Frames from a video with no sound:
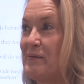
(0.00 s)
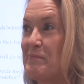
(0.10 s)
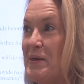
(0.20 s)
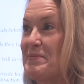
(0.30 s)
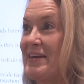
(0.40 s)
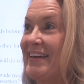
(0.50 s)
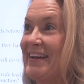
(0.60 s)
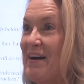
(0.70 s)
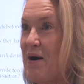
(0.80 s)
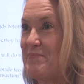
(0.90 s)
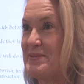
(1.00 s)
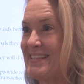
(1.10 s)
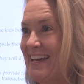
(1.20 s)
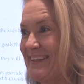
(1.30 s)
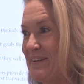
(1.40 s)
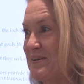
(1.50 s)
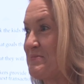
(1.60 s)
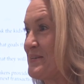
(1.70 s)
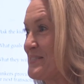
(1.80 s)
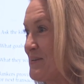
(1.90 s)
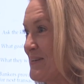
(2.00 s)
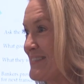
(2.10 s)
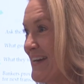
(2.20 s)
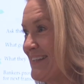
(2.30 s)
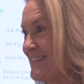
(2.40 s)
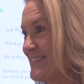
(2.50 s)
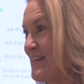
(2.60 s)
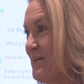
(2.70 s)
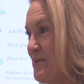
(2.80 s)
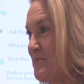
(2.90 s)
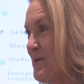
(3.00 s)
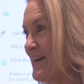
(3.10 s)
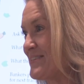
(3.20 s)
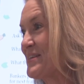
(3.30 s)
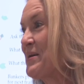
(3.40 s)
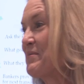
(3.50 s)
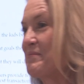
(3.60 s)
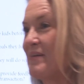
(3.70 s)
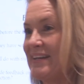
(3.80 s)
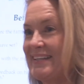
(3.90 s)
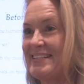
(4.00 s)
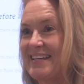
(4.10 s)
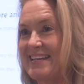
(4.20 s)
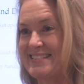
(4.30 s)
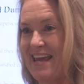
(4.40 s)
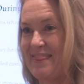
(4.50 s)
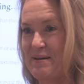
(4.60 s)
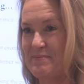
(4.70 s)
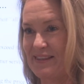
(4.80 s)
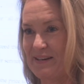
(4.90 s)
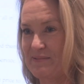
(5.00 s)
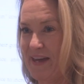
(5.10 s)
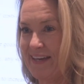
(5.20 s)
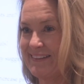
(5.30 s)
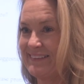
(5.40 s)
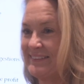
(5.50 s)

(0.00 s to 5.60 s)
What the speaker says: maybe opposite, they're going to be so excited to sell their wares, we might need to contain them a little bit.